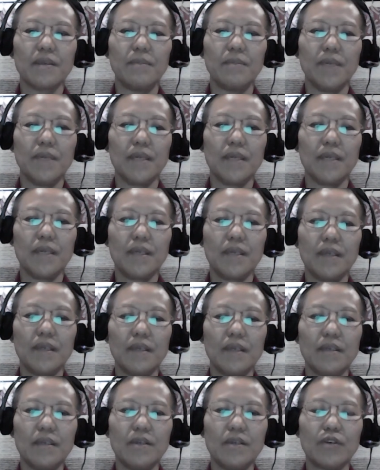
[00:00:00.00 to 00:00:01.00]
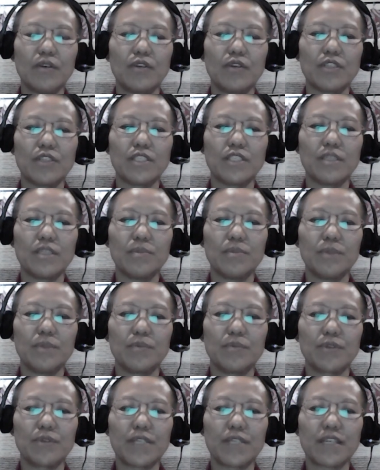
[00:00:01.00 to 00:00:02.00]
May he or she be
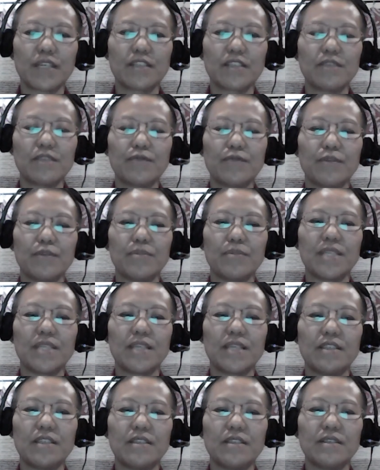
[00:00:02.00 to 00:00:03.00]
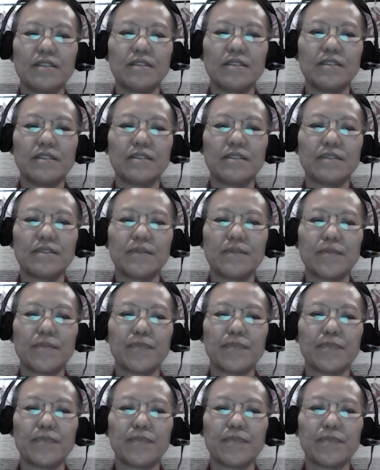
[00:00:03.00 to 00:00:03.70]
protected from dangers.